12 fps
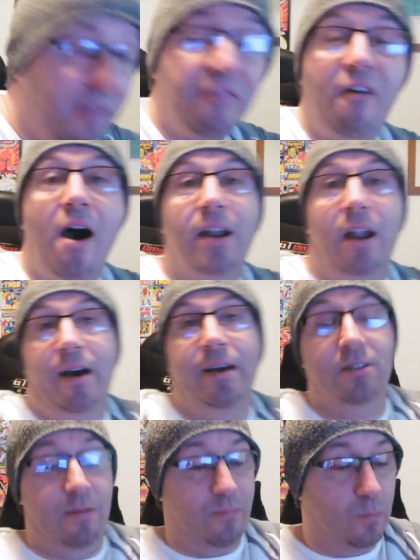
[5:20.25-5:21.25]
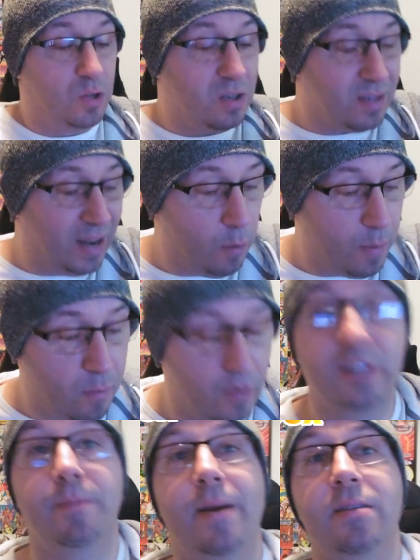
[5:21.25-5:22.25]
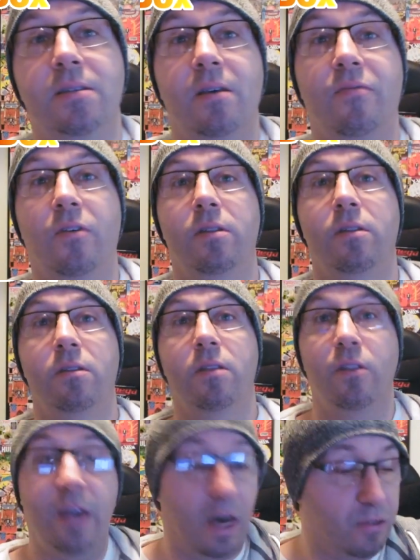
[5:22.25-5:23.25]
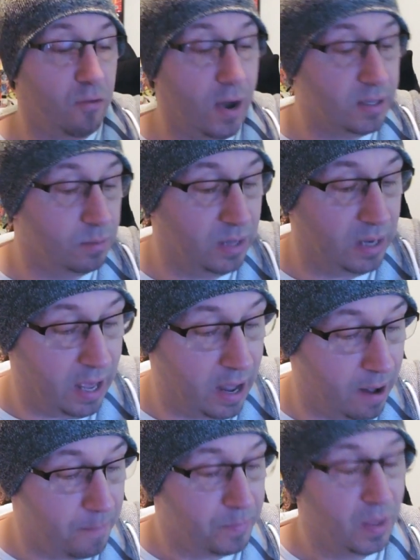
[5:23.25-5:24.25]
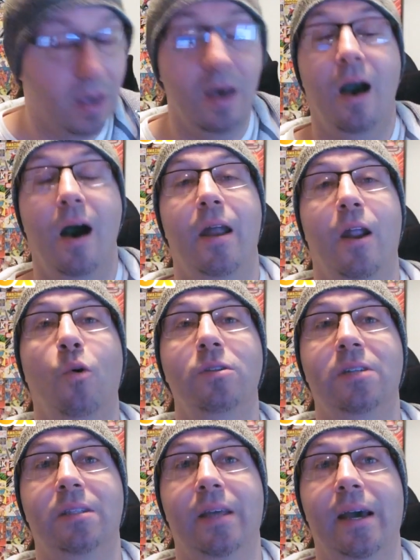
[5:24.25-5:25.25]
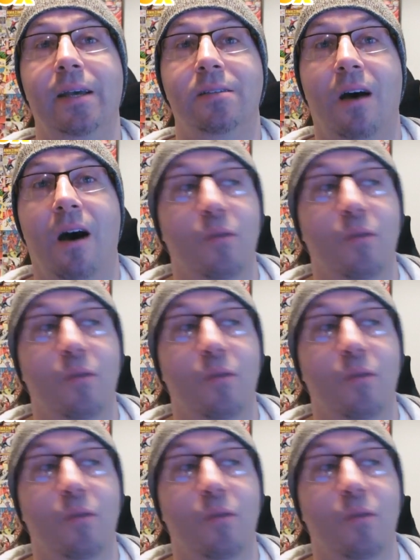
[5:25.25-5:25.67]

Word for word: the final item, which is a little bit more expensive than the other items in here, and I wanted these.